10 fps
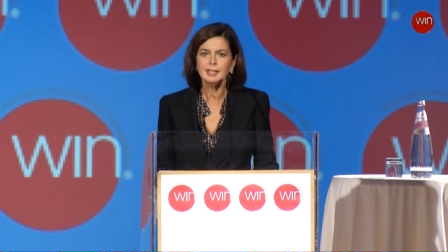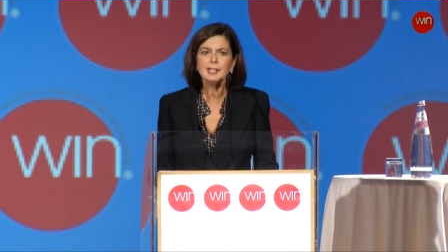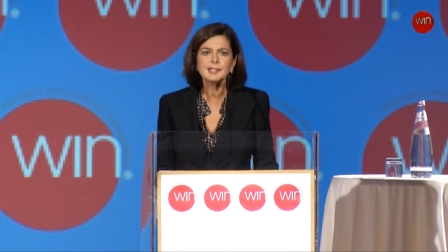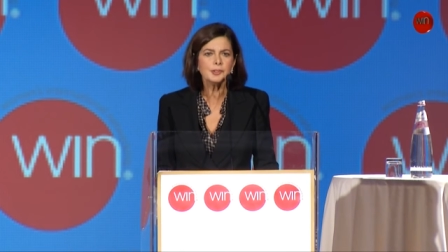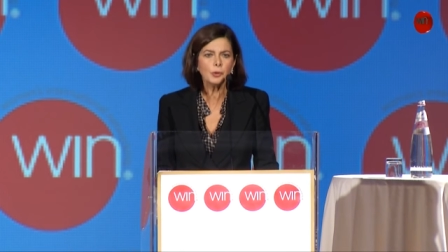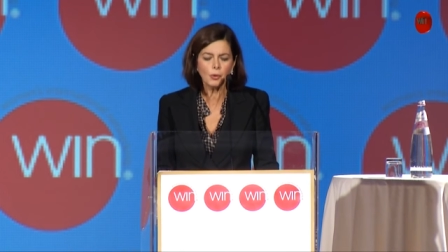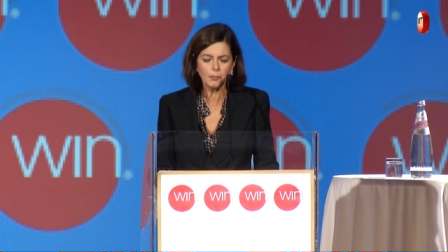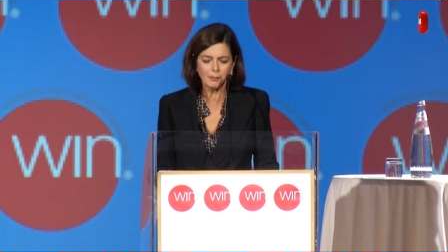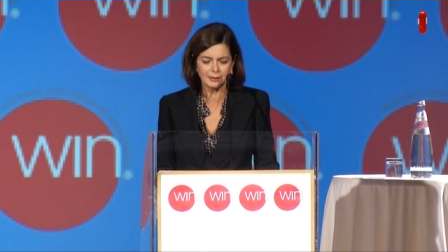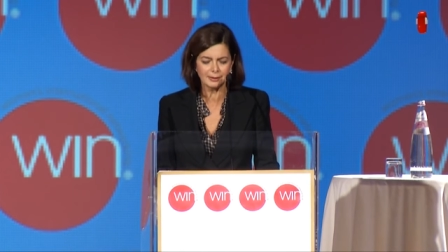It's
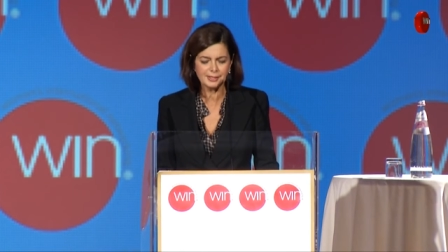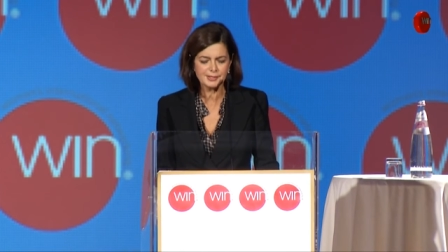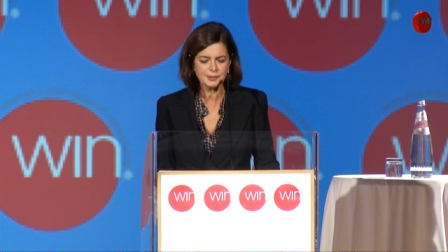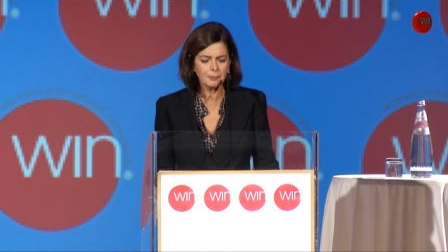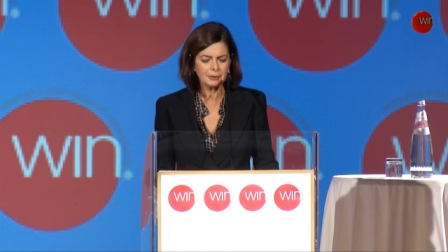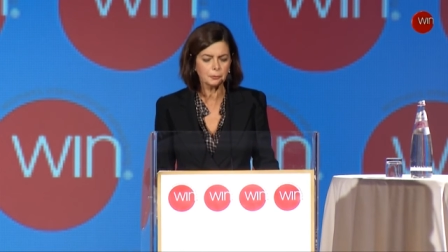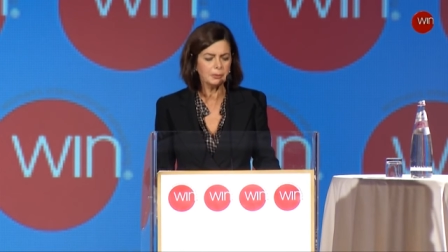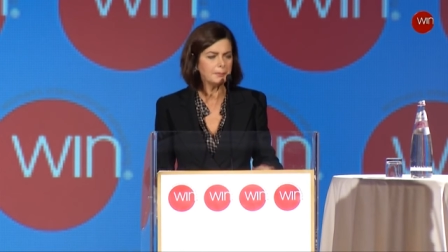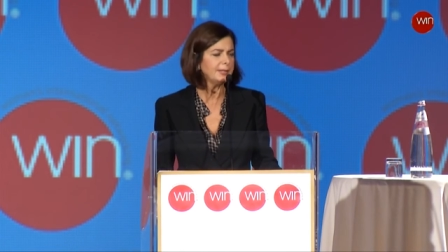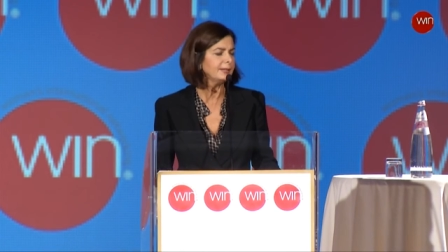normal. It's normal to
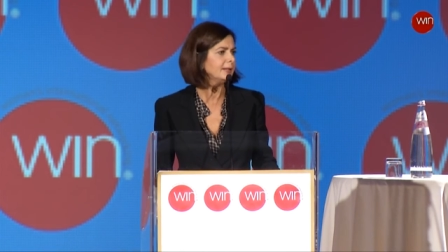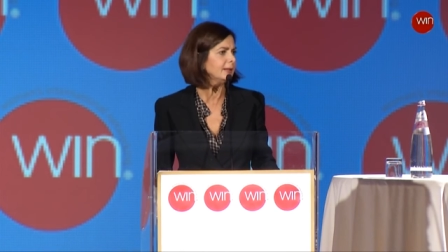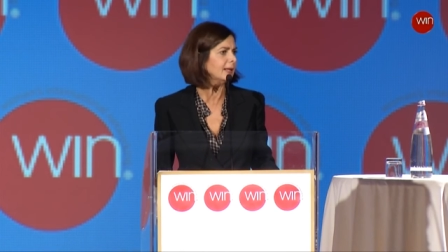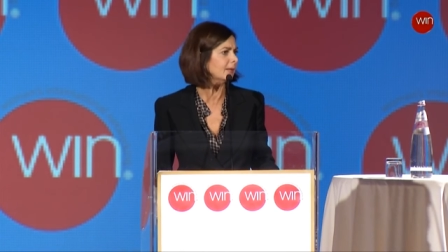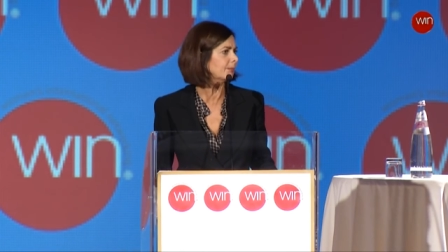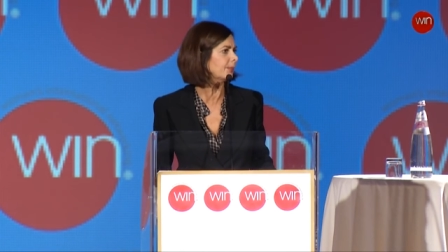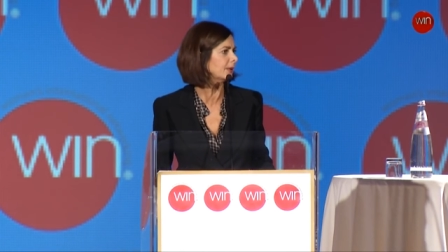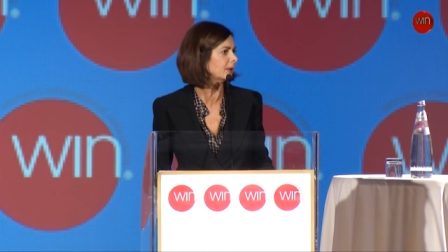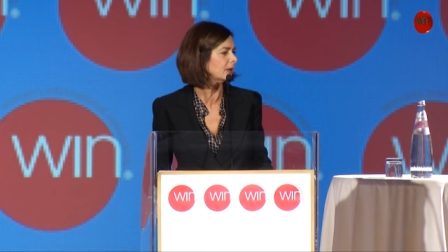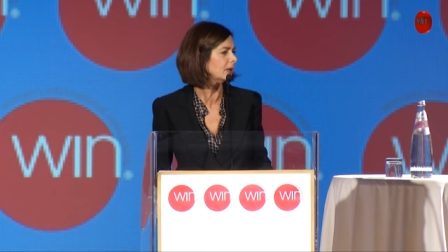be beaten up.
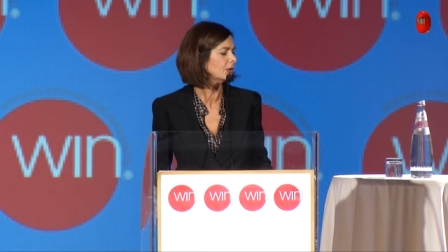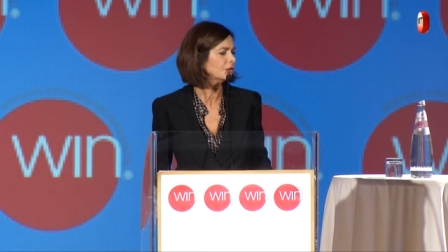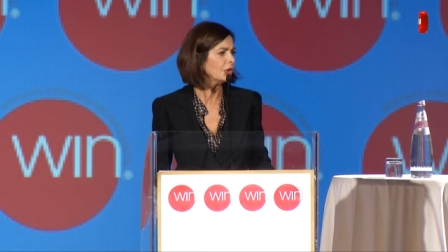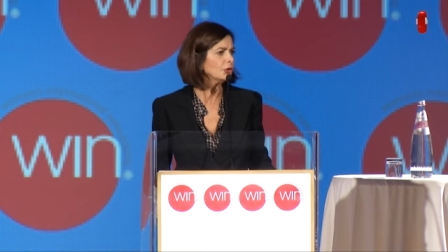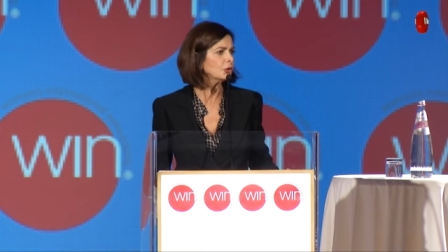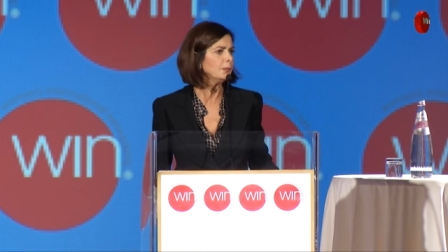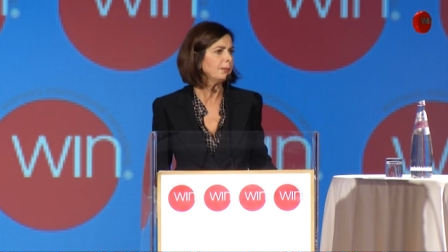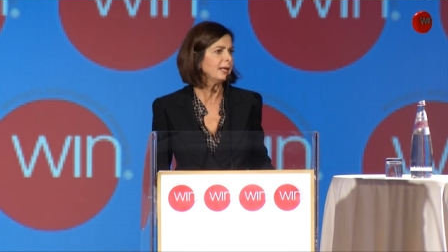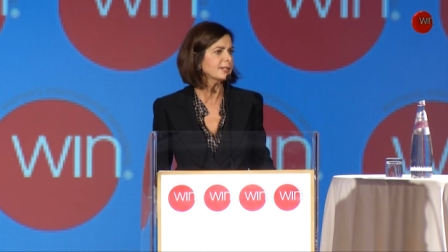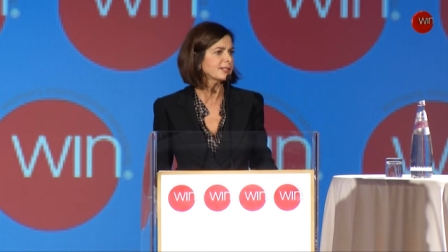Don't
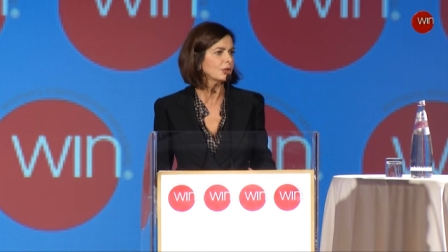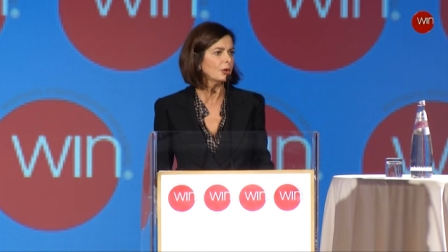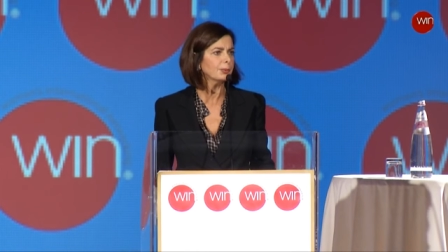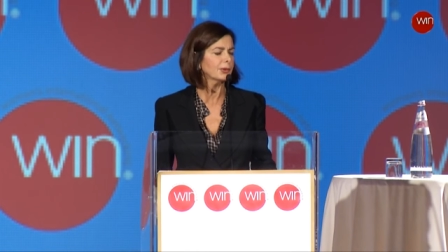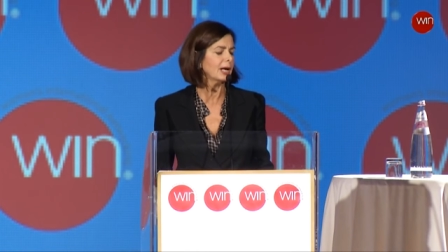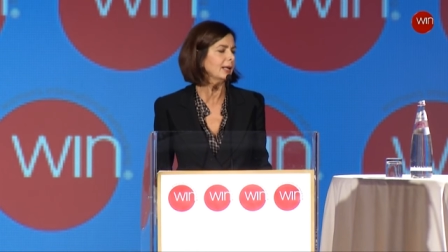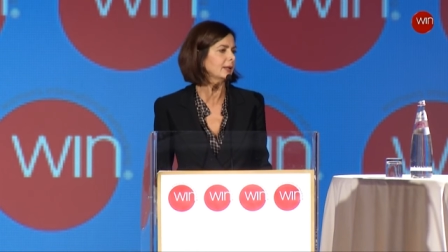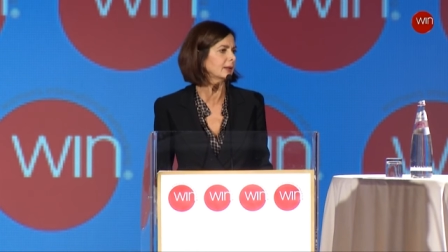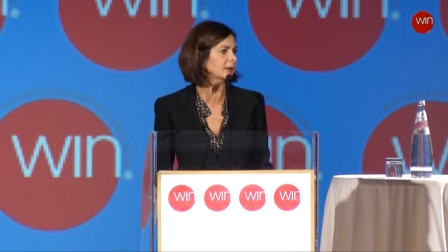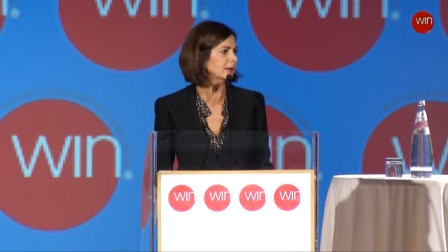complain. Stop
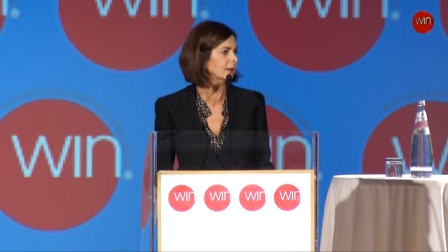crying."